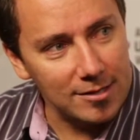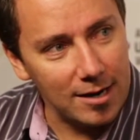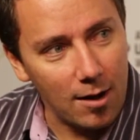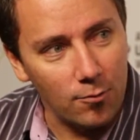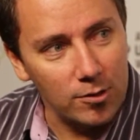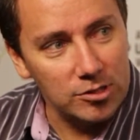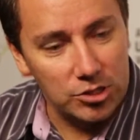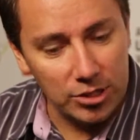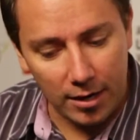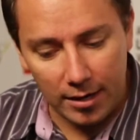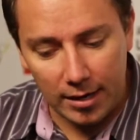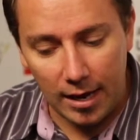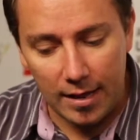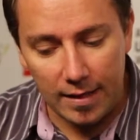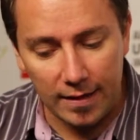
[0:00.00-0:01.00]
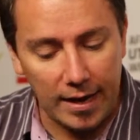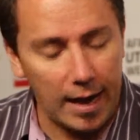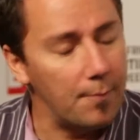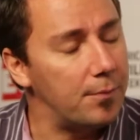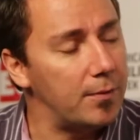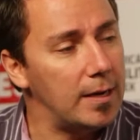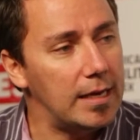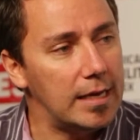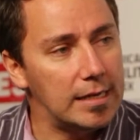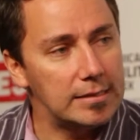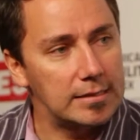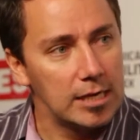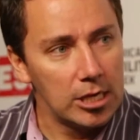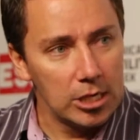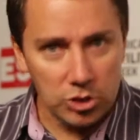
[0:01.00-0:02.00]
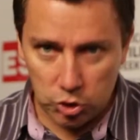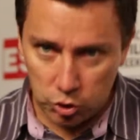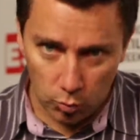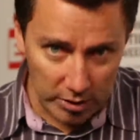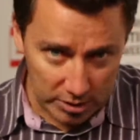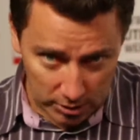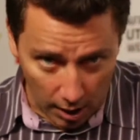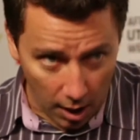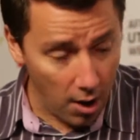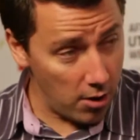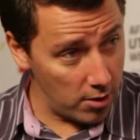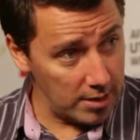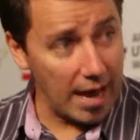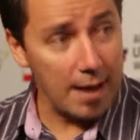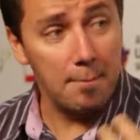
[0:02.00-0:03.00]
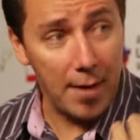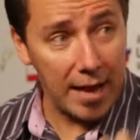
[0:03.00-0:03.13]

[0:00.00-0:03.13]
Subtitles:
I always joke the company is Swiss owned and